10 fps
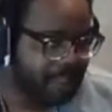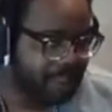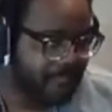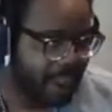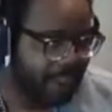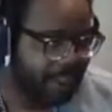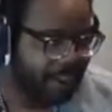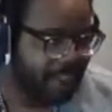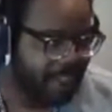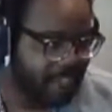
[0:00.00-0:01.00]
yeah,
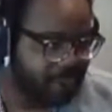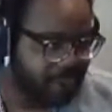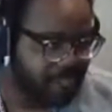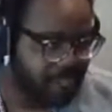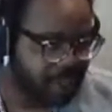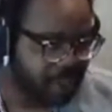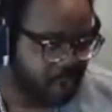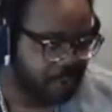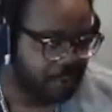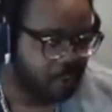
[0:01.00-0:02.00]
like that trick saves like
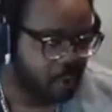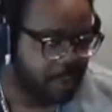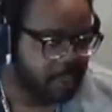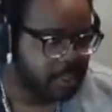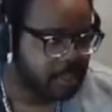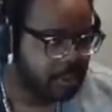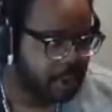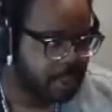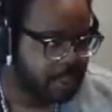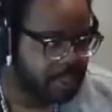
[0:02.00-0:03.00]
over 4 minutes,
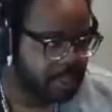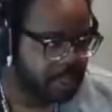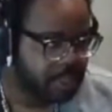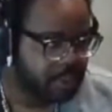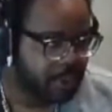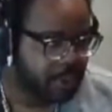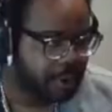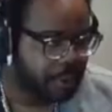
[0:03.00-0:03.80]
pretty much, in this run.